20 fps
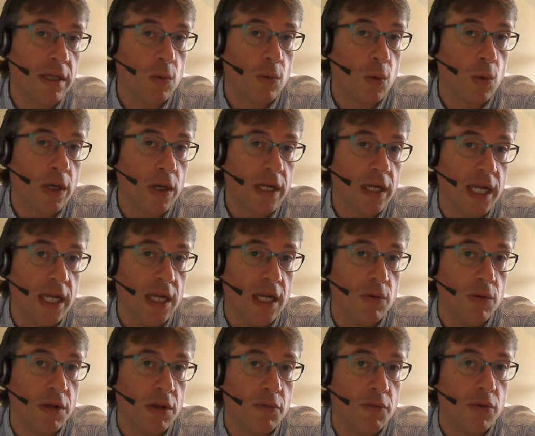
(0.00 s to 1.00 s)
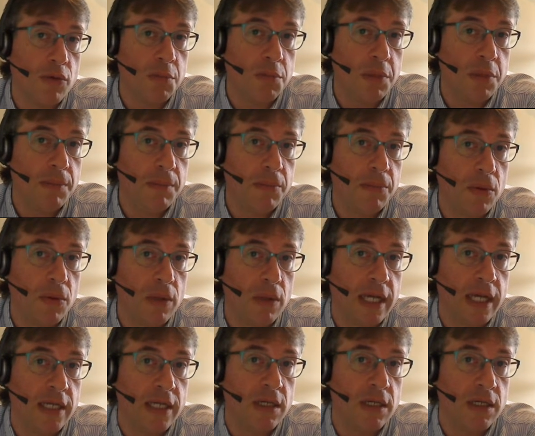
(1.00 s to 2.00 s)
working with people
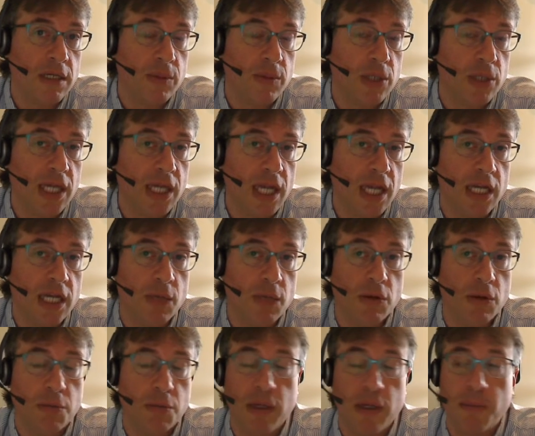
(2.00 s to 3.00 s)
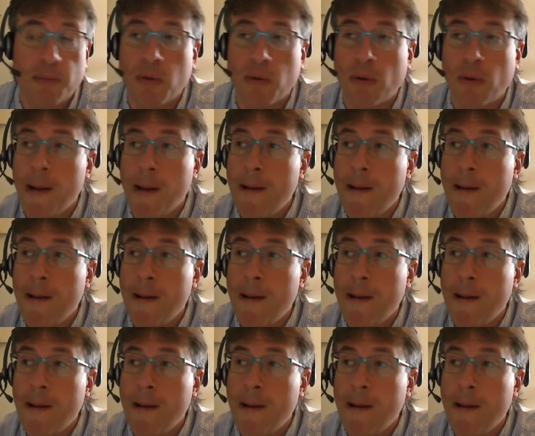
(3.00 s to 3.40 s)
and communicating with people,